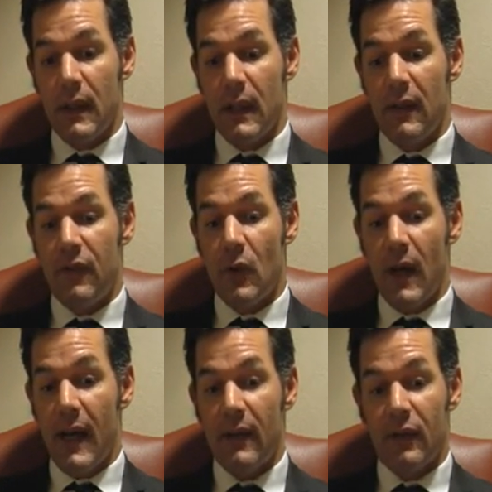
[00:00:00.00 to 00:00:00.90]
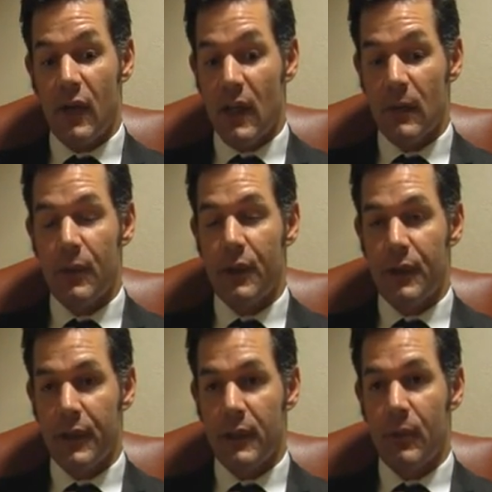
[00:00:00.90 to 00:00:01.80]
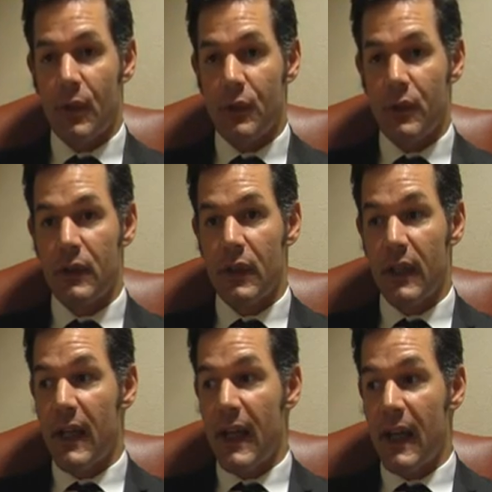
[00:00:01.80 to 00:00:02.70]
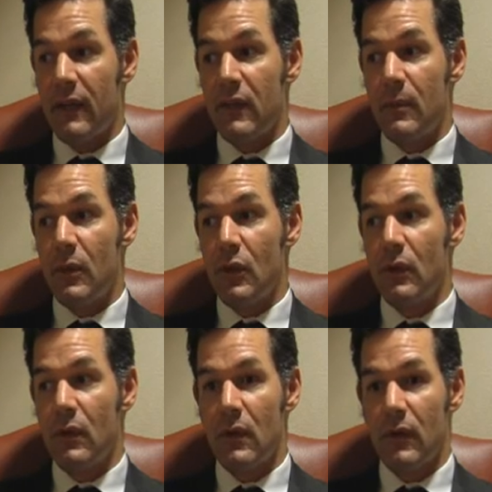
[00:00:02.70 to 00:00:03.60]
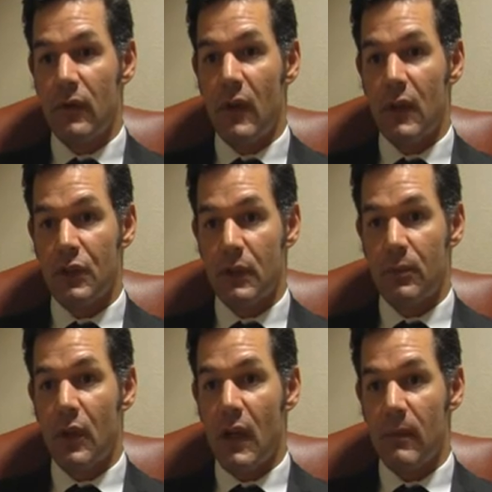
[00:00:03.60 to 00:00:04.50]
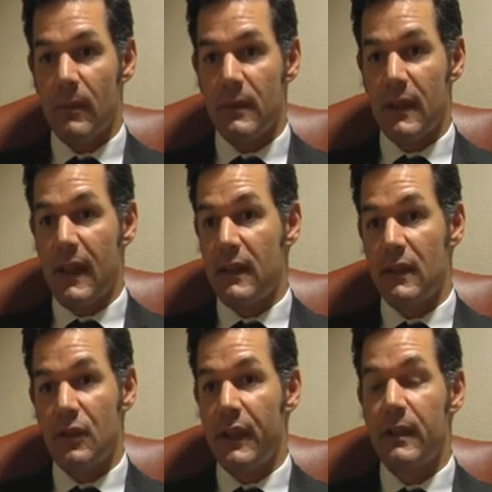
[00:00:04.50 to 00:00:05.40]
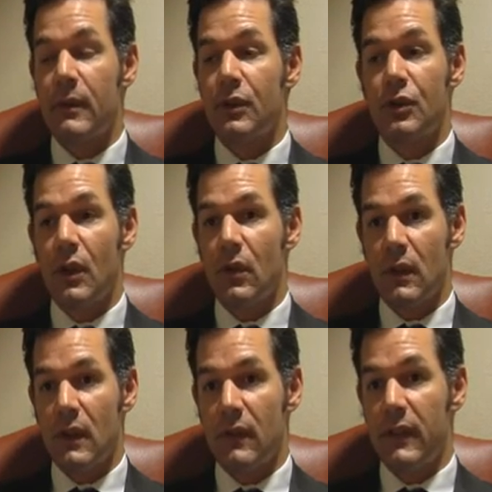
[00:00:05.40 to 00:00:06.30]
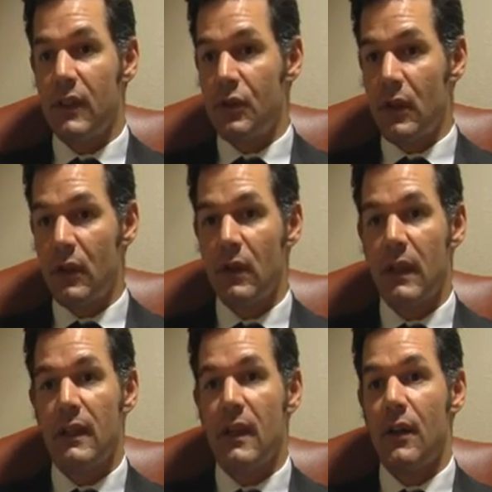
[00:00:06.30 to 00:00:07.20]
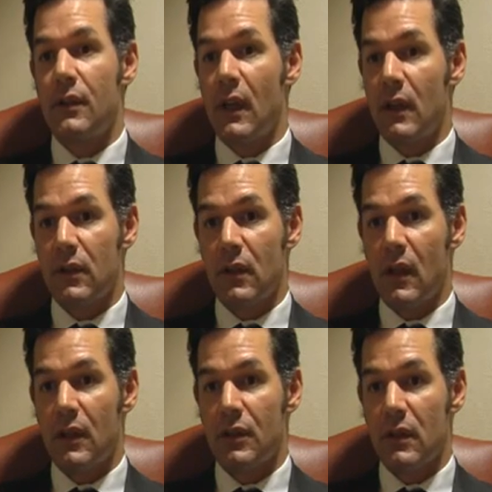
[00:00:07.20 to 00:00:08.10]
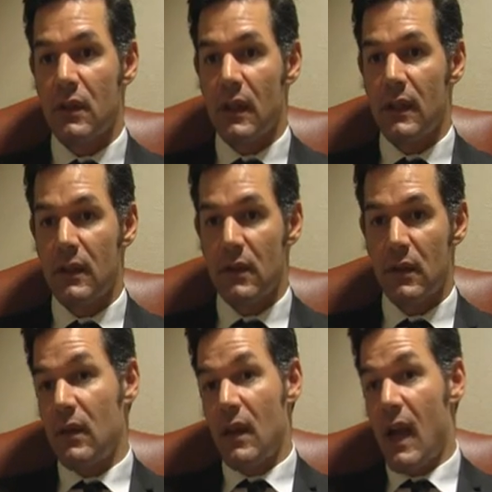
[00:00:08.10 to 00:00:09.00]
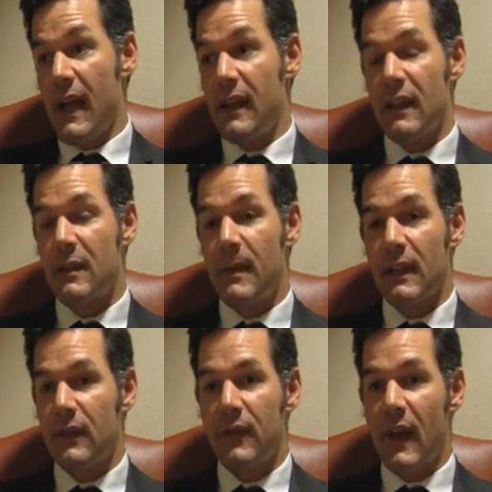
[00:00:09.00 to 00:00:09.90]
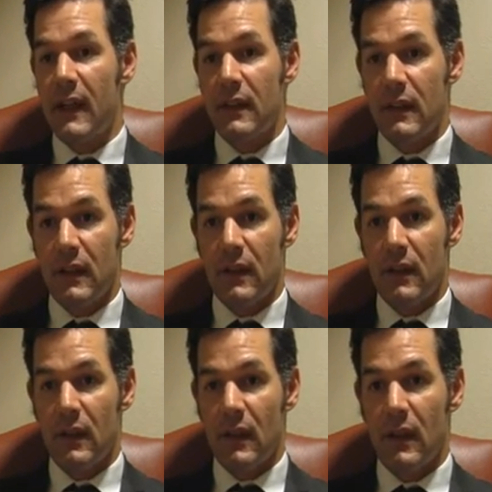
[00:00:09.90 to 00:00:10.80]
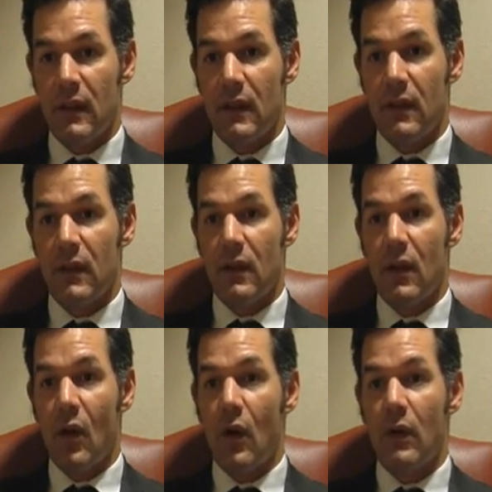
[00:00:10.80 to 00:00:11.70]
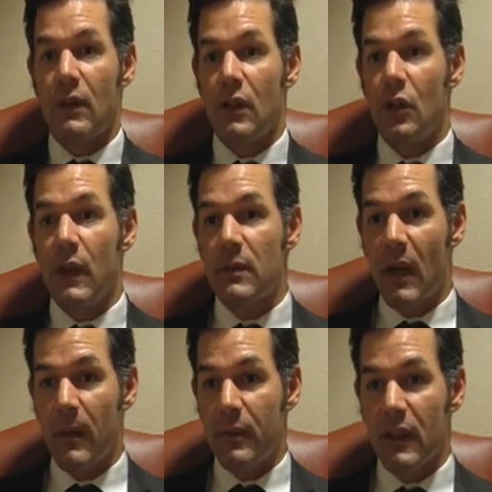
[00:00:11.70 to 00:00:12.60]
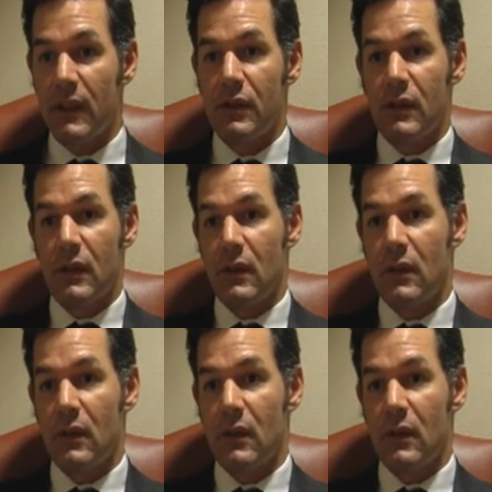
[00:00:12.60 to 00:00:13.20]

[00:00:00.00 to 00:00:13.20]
if you have chronic mercury exposure, you're going to have immune function problems, and this has already been shown in vitro and in other toxicological studies. I didn't expect to find it in the US population,